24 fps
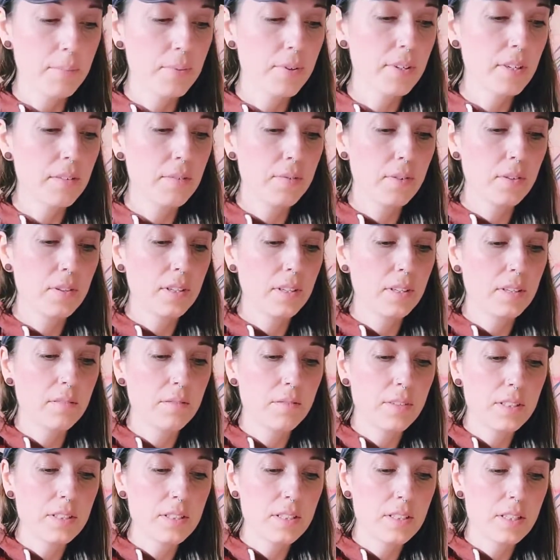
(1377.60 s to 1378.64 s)
pretty fully
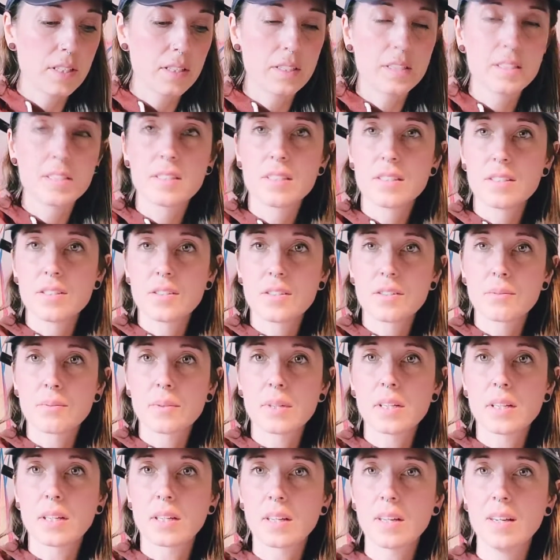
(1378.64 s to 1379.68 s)
convinced that this is your
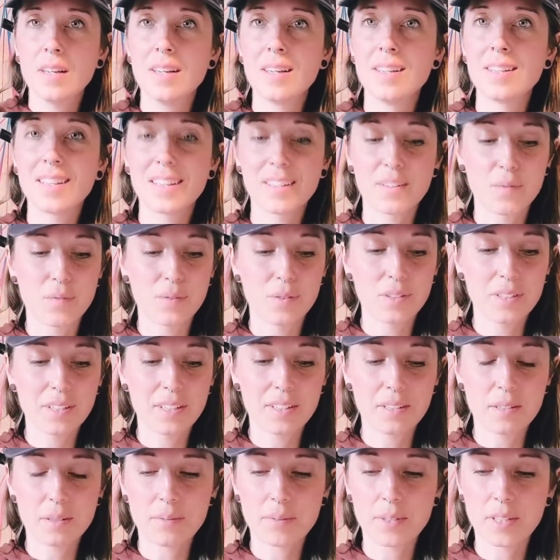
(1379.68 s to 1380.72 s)
reading, like
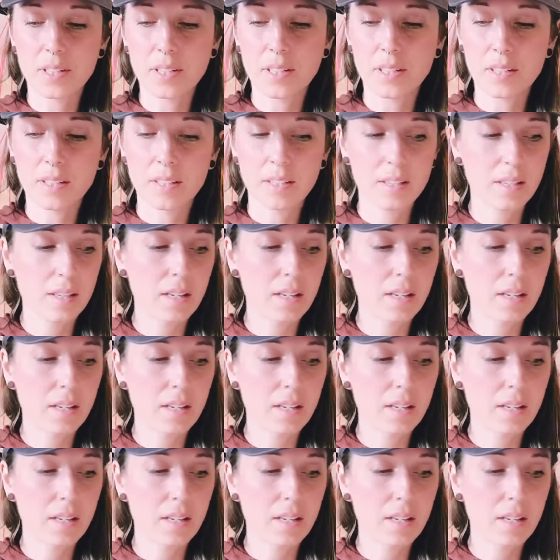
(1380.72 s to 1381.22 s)
fully your reading.